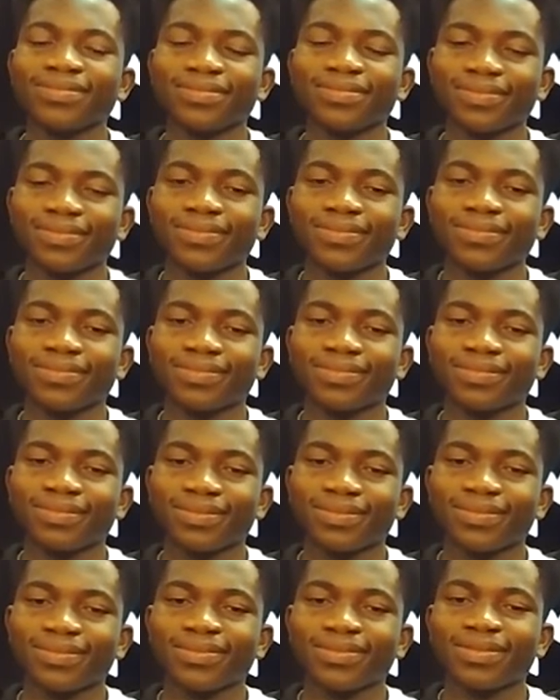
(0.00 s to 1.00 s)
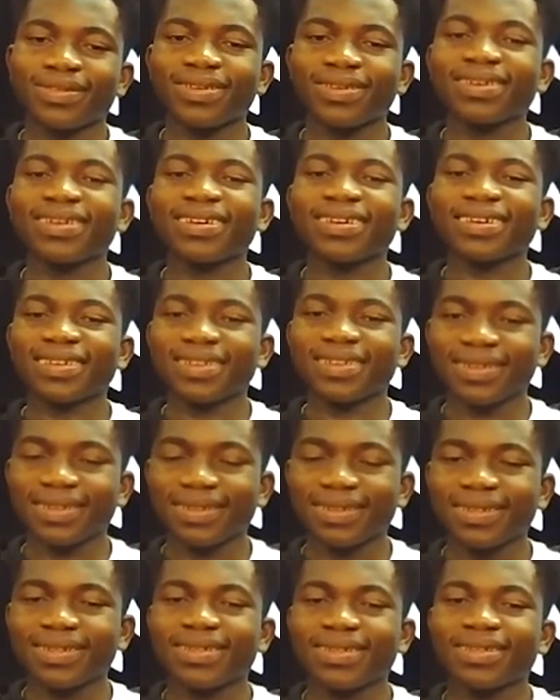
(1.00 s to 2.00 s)

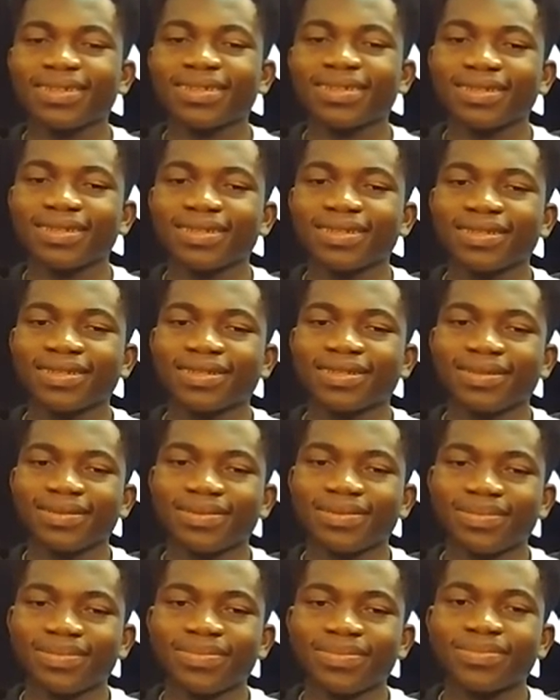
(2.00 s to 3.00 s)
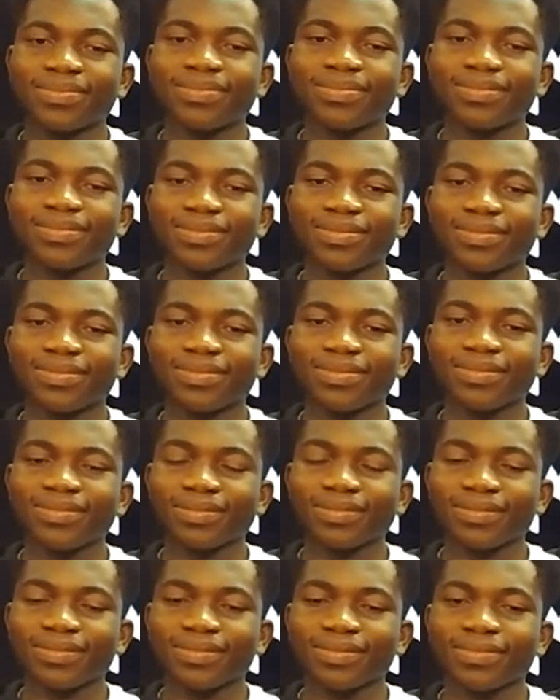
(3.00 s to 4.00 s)

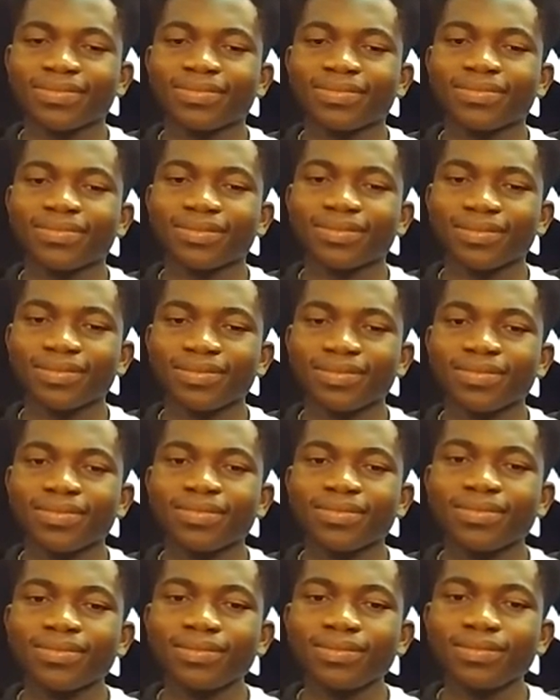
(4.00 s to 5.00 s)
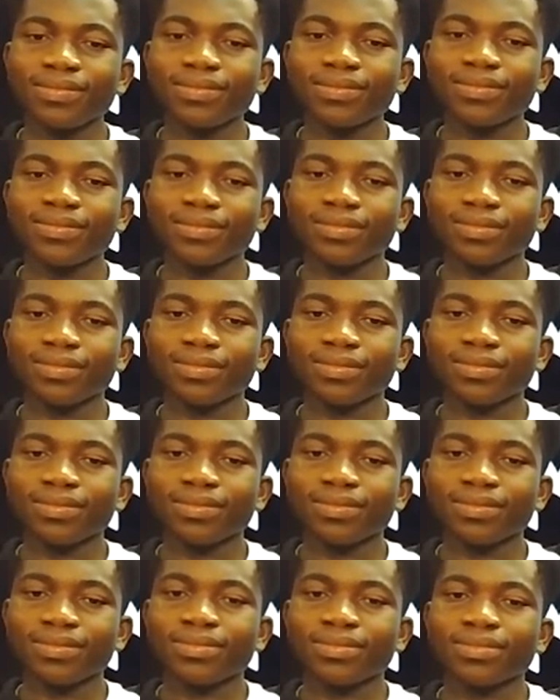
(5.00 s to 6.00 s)

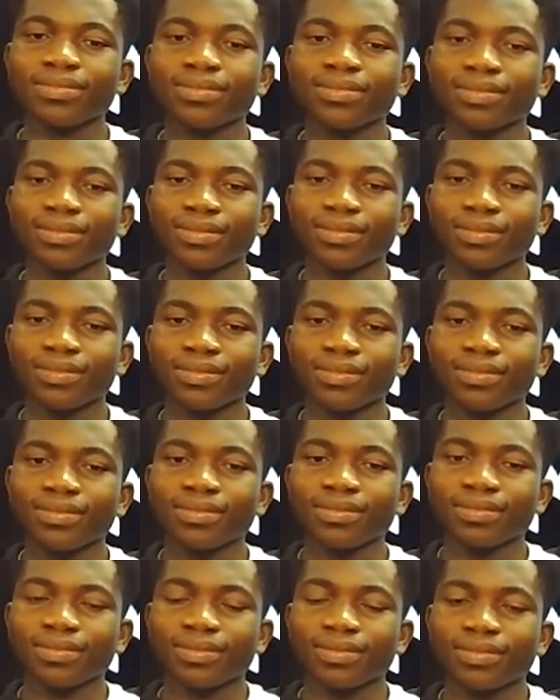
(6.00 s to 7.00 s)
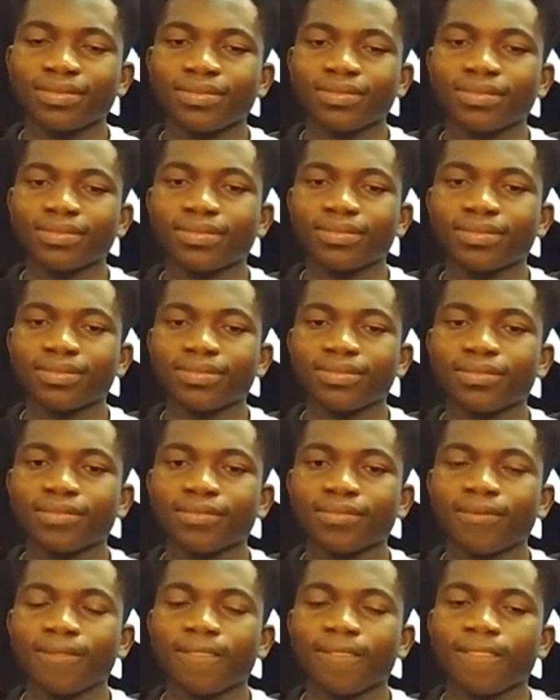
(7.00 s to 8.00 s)
The person shown says nothing.